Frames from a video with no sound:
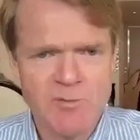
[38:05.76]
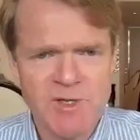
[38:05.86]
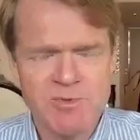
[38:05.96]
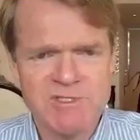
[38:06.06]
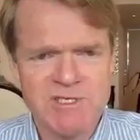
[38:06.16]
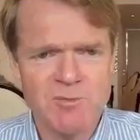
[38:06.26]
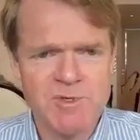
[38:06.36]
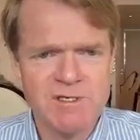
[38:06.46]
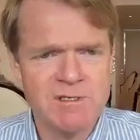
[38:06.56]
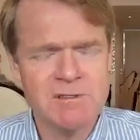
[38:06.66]
people tell
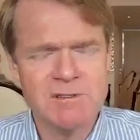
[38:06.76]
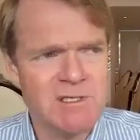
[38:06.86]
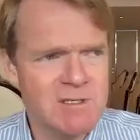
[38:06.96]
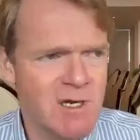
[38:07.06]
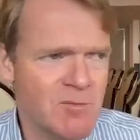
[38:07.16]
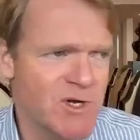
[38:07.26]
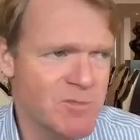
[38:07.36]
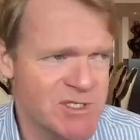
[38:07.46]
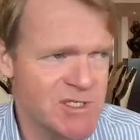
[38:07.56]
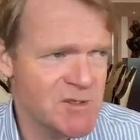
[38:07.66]
me, oh, I'm really
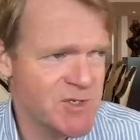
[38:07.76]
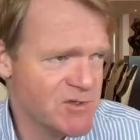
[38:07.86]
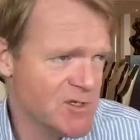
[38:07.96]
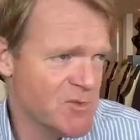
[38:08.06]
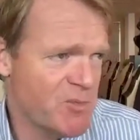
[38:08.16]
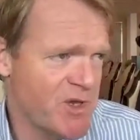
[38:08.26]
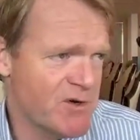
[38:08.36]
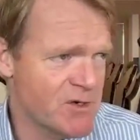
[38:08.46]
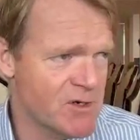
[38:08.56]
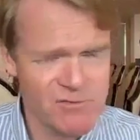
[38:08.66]
busy because I'm a
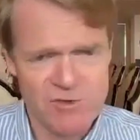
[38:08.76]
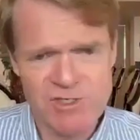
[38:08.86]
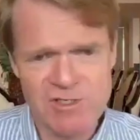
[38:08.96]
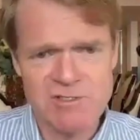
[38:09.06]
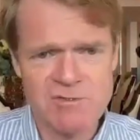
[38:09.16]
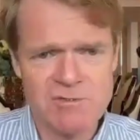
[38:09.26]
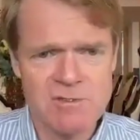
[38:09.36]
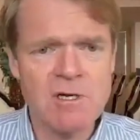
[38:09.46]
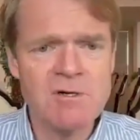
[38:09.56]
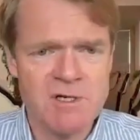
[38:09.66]
parent and I've got young
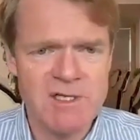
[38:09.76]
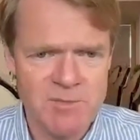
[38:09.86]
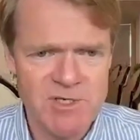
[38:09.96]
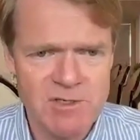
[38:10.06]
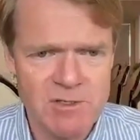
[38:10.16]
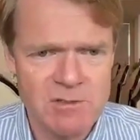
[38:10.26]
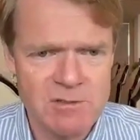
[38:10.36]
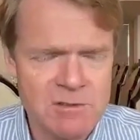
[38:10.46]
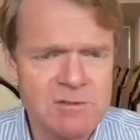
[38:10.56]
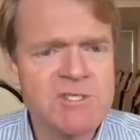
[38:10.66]
children. All right. How many you got?
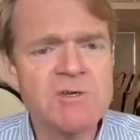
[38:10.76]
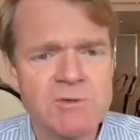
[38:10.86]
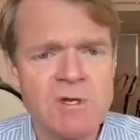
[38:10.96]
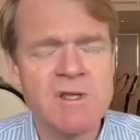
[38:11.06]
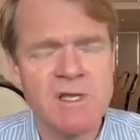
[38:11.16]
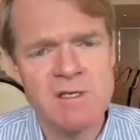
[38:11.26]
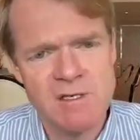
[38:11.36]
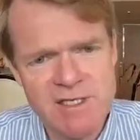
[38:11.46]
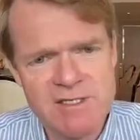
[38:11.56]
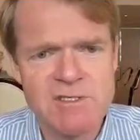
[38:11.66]
Oh, 2. Okay.
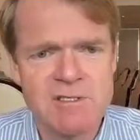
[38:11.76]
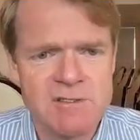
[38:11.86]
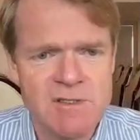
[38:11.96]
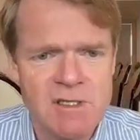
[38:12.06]
I had 6.